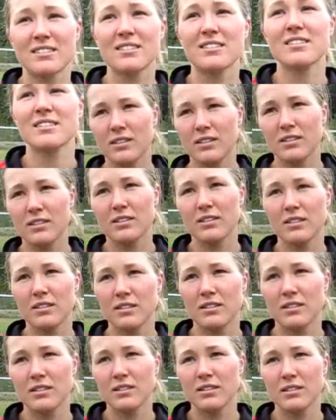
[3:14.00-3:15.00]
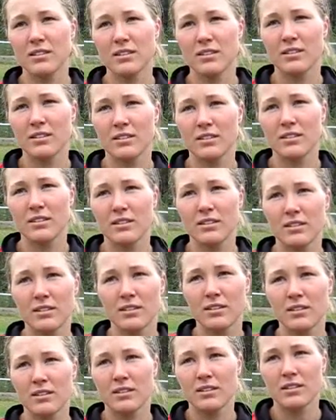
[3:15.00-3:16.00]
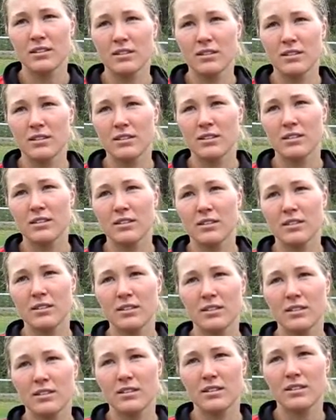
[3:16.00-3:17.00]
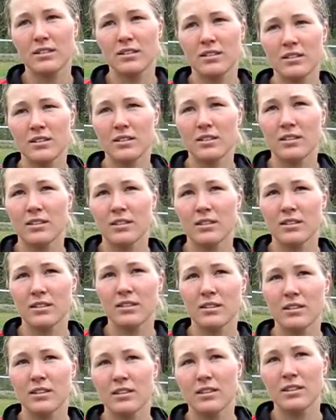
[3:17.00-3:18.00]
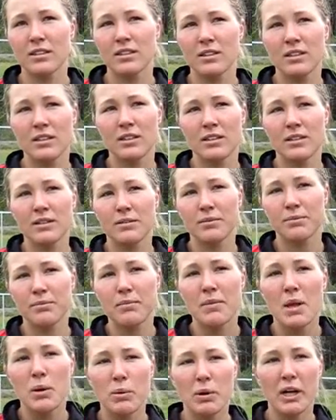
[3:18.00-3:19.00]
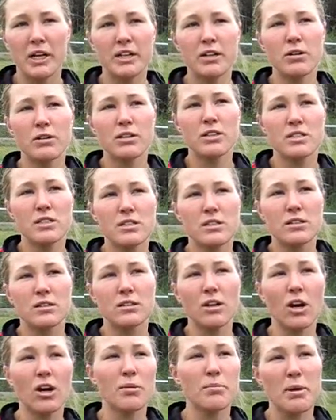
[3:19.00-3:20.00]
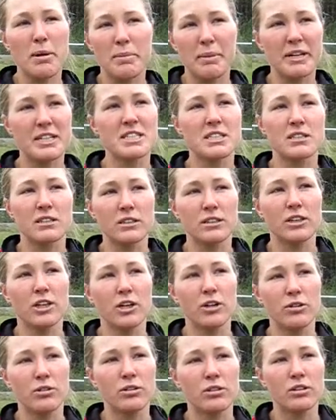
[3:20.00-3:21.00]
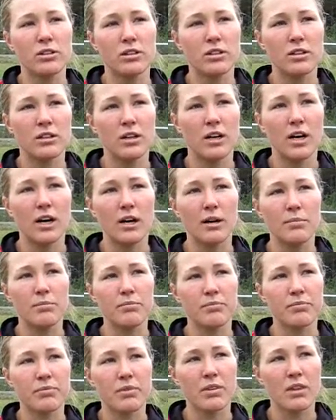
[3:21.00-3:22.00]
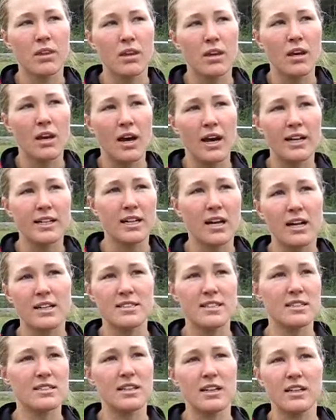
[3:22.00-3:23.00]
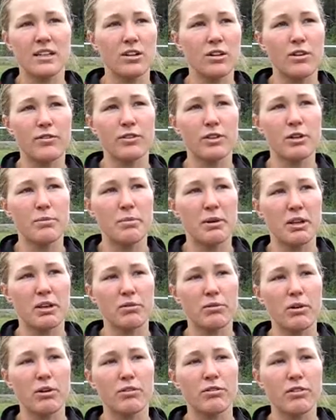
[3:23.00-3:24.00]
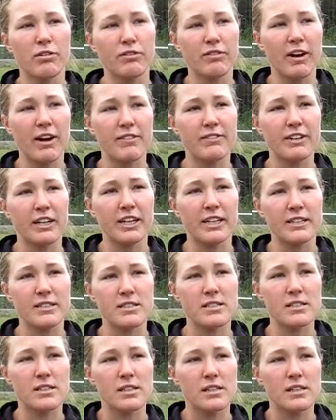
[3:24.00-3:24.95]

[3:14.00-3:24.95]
And um, have you ever had any experiences with somebody using a cell phone while you were riding along on your bicycle? Well, I noticed not on my bicycle, no. Um, I, as I said, you know, I've only been on the road for five days.